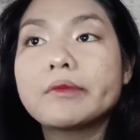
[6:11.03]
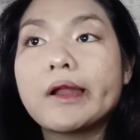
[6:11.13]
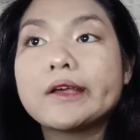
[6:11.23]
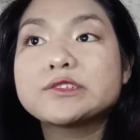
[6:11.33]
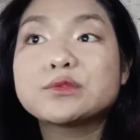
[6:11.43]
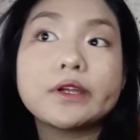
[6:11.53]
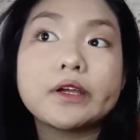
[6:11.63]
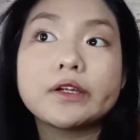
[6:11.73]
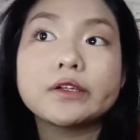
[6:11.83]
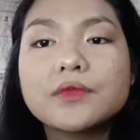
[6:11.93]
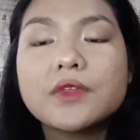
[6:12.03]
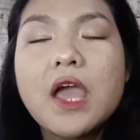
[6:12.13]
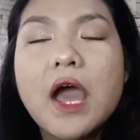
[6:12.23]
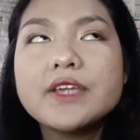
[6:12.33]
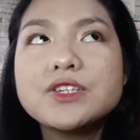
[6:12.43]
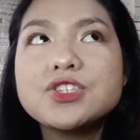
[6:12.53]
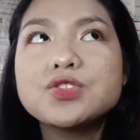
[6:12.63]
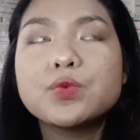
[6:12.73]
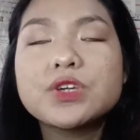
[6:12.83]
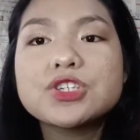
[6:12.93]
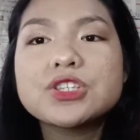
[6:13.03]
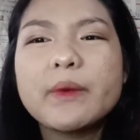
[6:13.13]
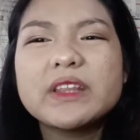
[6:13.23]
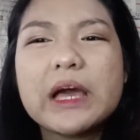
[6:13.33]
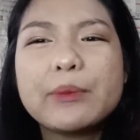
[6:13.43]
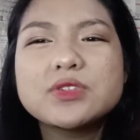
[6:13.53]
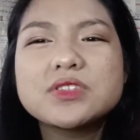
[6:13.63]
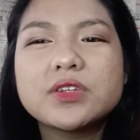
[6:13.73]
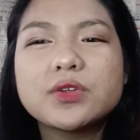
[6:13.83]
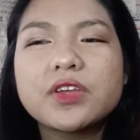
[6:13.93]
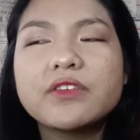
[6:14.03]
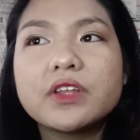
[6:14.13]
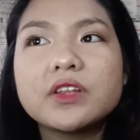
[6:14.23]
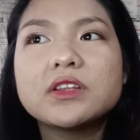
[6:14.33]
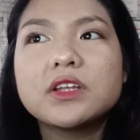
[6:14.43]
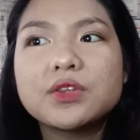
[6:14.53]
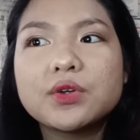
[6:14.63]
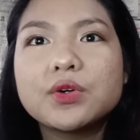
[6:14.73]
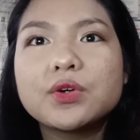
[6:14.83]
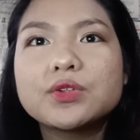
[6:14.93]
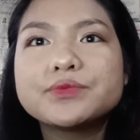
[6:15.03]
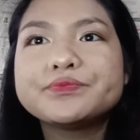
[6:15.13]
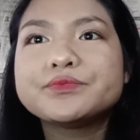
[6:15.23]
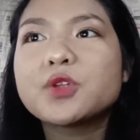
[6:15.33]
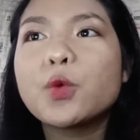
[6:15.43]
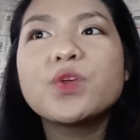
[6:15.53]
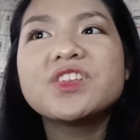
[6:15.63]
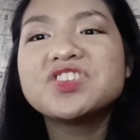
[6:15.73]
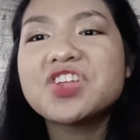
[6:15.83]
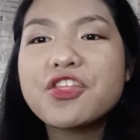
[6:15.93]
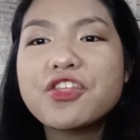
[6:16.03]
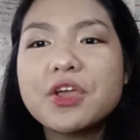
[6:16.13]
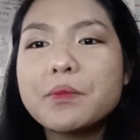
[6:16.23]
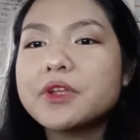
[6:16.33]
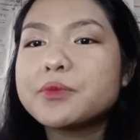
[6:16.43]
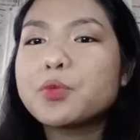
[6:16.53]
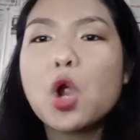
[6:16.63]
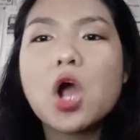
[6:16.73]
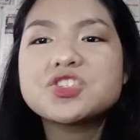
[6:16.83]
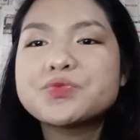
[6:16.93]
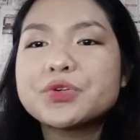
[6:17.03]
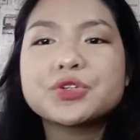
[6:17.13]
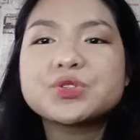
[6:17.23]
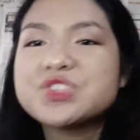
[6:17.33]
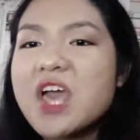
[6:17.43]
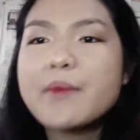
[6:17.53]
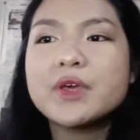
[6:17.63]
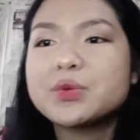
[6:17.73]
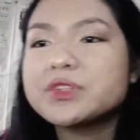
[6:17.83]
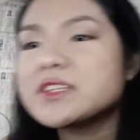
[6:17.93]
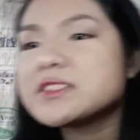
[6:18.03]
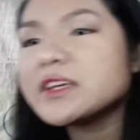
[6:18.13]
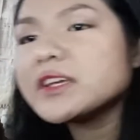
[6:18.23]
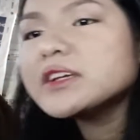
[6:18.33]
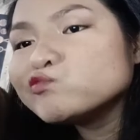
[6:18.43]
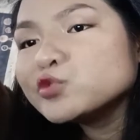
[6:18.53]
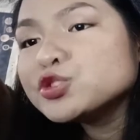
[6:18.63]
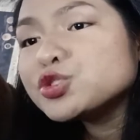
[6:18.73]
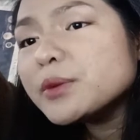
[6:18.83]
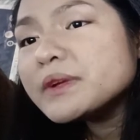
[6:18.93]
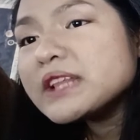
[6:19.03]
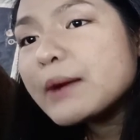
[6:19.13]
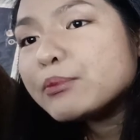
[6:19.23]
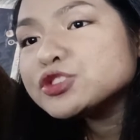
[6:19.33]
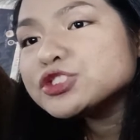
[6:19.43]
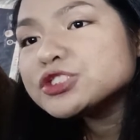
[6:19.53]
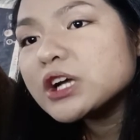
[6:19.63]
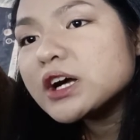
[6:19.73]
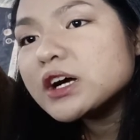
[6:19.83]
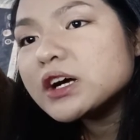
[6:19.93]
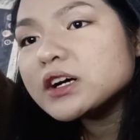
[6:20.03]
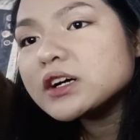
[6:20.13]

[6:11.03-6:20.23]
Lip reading: class, 1 hour. I just wish na matapos na tong event na to with nothing but prosperous emerald kasi gusto ko matapos siya.